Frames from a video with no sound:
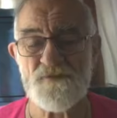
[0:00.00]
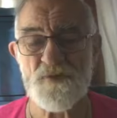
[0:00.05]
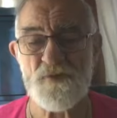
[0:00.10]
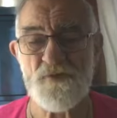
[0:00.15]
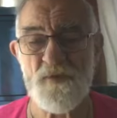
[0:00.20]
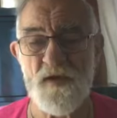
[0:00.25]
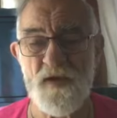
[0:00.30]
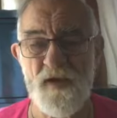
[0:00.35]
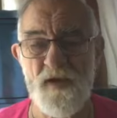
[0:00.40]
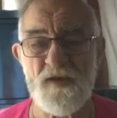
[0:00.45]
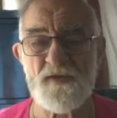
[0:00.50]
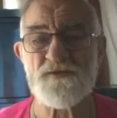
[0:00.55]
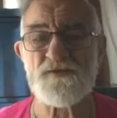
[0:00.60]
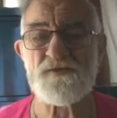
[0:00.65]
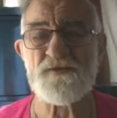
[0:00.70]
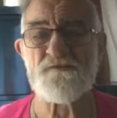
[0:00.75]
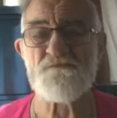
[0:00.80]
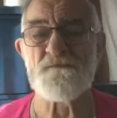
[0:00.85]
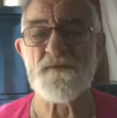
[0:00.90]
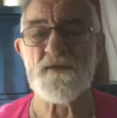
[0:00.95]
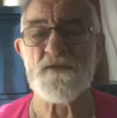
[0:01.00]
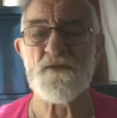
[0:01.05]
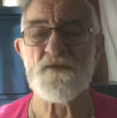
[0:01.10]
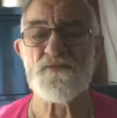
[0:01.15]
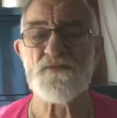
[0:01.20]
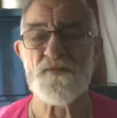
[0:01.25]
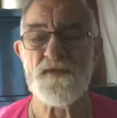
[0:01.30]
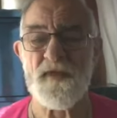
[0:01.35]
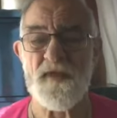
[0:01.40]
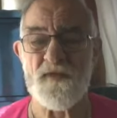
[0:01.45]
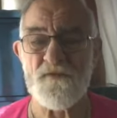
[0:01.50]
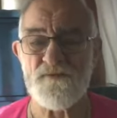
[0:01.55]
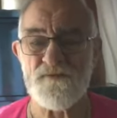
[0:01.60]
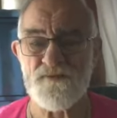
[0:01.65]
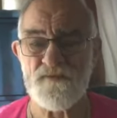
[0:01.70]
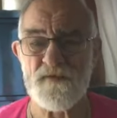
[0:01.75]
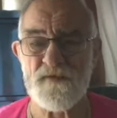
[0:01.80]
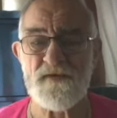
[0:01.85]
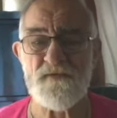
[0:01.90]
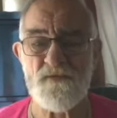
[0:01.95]
to us because we have
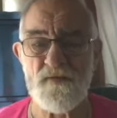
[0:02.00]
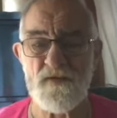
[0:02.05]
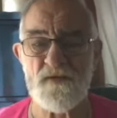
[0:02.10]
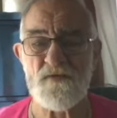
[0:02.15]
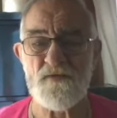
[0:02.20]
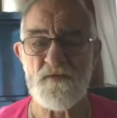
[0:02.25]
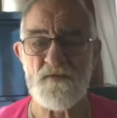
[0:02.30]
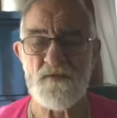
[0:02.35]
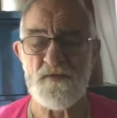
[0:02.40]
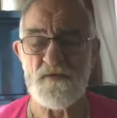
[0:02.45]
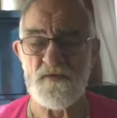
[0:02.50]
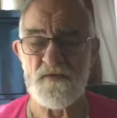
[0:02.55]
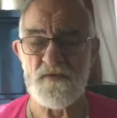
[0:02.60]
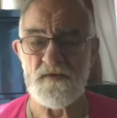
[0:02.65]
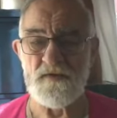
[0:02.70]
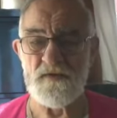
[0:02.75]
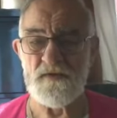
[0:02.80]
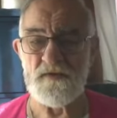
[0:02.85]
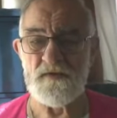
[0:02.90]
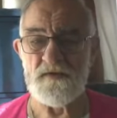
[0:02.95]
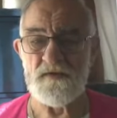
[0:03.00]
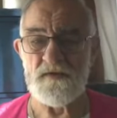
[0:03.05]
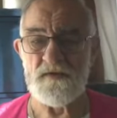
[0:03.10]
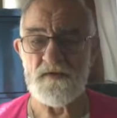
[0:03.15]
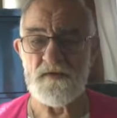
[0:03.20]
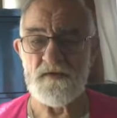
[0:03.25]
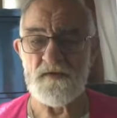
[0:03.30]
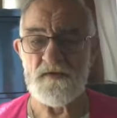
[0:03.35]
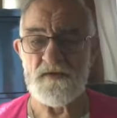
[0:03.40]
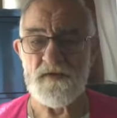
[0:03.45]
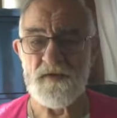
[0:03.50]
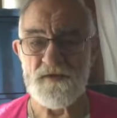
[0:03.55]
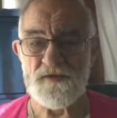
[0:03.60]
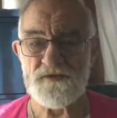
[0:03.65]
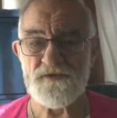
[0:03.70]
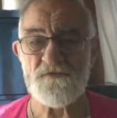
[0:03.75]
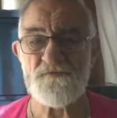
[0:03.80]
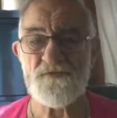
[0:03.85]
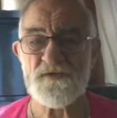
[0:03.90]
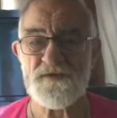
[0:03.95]
free will. Each
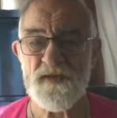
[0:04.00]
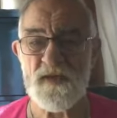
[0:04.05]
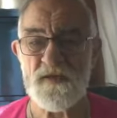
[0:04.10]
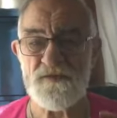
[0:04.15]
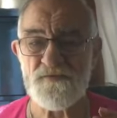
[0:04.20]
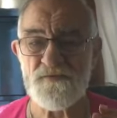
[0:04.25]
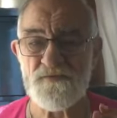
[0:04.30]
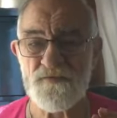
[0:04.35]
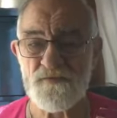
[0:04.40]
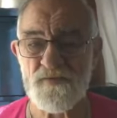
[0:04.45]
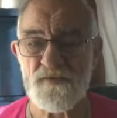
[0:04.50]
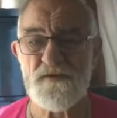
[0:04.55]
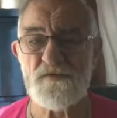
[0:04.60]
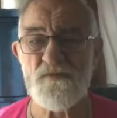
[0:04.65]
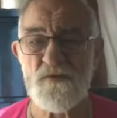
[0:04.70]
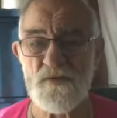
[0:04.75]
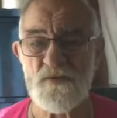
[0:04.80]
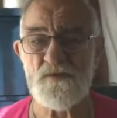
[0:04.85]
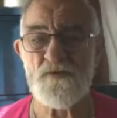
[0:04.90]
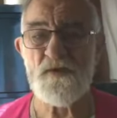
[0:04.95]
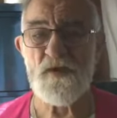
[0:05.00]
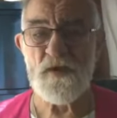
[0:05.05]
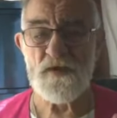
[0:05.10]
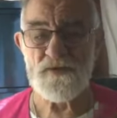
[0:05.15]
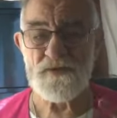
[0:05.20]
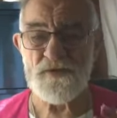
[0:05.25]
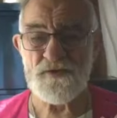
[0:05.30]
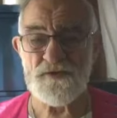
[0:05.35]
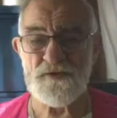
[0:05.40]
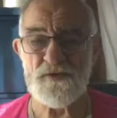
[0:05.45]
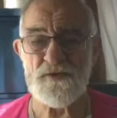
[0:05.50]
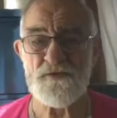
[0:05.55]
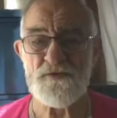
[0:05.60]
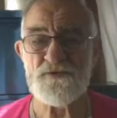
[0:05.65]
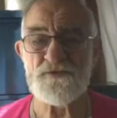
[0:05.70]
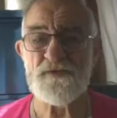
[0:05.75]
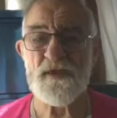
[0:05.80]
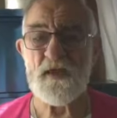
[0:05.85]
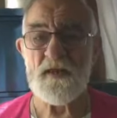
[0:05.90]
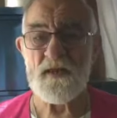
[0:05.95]
of us has free will to
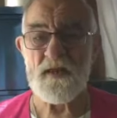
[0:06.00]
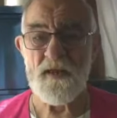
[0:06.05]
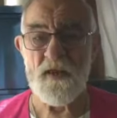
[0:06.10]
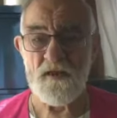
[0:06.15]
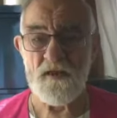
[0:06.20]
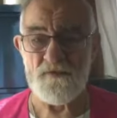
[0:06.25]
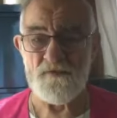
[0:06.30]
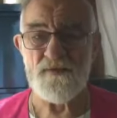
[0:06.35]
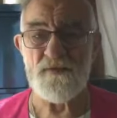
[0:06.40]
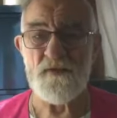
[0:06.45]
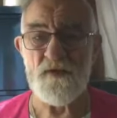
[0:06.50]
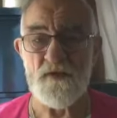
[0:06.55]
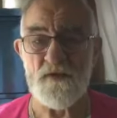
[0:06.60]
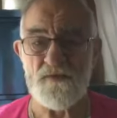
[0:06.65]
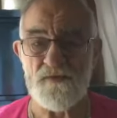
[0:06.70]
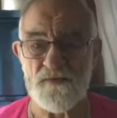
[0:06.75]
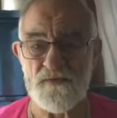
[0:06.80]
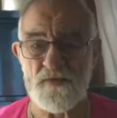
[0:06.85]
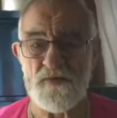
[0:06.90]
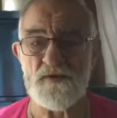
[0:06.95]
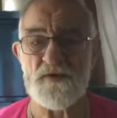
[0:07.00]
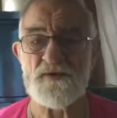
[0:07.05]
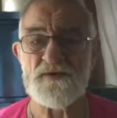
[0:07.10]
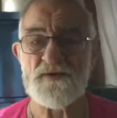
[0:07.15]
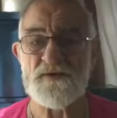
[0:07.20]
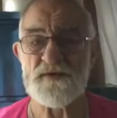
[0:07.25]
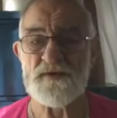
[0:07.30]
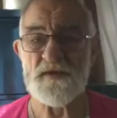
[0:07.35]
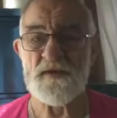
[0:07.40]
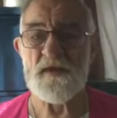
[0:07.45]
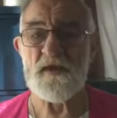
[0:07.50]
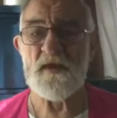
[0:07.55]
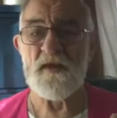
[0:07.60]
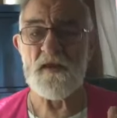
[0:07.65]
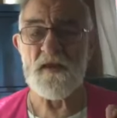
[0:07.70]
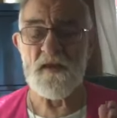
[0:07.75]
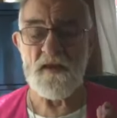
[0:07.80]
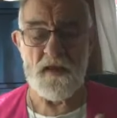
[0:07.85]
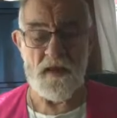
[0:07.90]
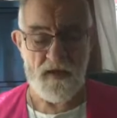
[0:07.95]
choose love first
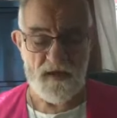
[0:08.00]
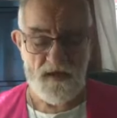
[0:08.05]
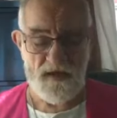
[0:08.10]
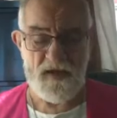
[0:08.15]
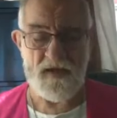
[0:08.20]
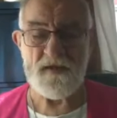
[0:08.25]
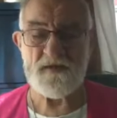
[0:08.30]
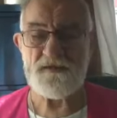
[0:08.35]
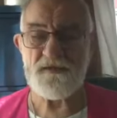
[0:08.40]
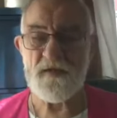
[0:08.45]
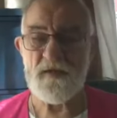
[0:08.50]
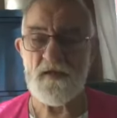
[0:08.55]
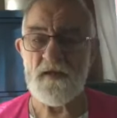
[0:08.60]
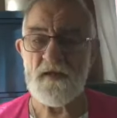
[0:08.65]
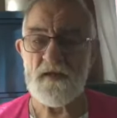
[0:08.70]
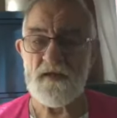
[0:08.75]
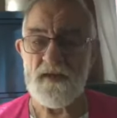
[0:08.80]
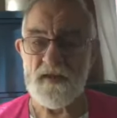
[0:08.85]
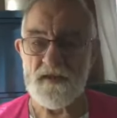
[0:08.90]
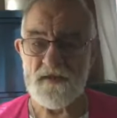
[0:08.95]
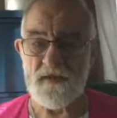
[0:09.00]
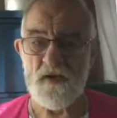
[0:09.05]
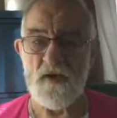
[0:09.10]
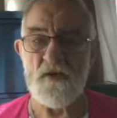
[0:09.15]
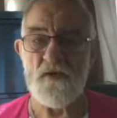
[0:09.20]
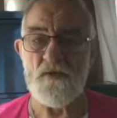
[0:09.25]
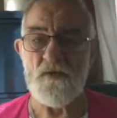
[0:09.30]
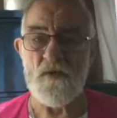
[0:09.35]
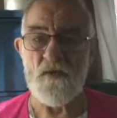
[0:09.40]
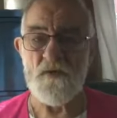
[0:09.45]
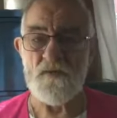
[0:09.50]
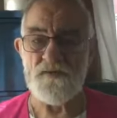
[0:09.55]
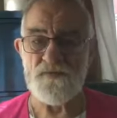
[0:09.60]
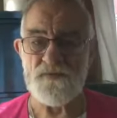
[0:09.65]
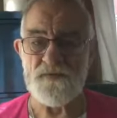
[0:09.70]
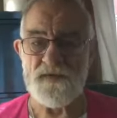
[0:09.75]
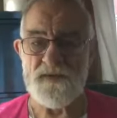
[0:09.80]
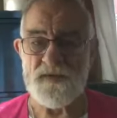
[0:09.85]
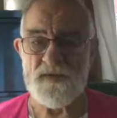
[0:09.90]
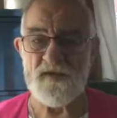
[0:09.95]
and let go of
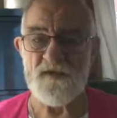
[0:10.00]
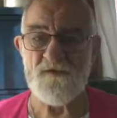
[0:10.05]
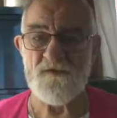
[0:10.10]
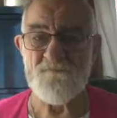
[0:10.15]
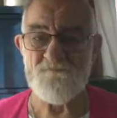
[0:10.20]
fear.